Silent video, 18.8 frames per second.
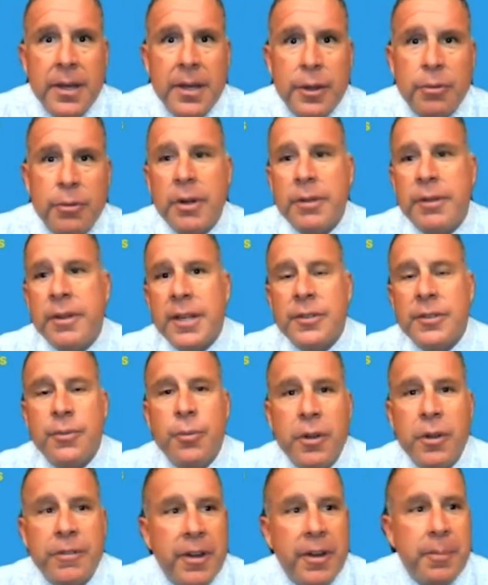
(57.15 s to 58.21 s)
And throughout the next
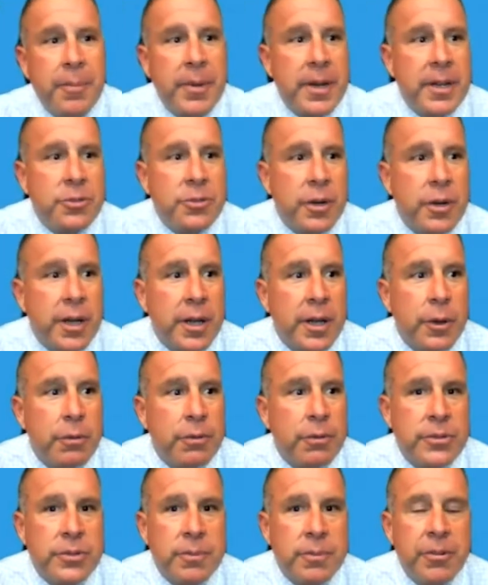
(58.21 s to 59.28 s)
45 minutes, we're going to go
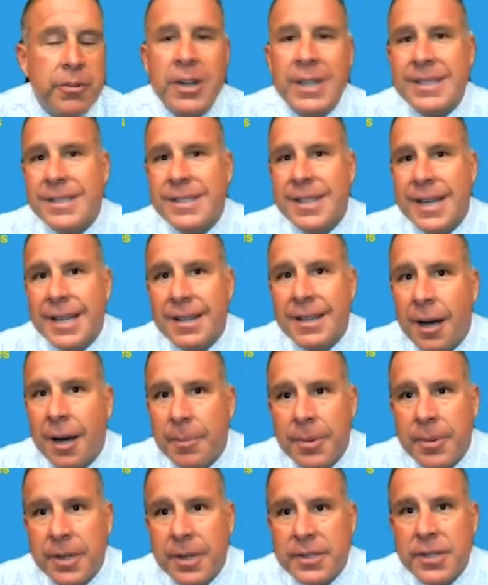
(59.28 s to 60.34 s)
through some very exciting
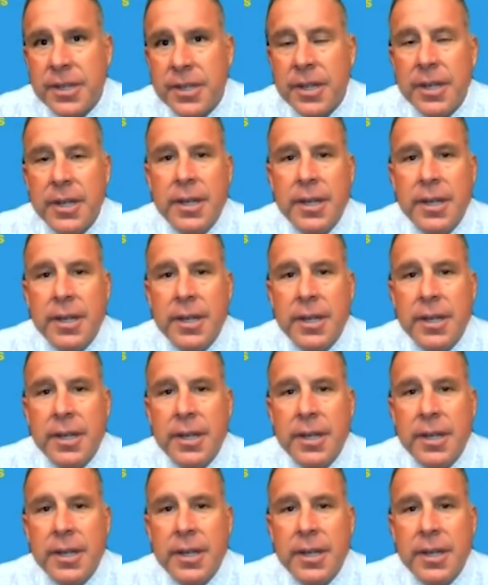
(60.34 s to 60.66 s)
topics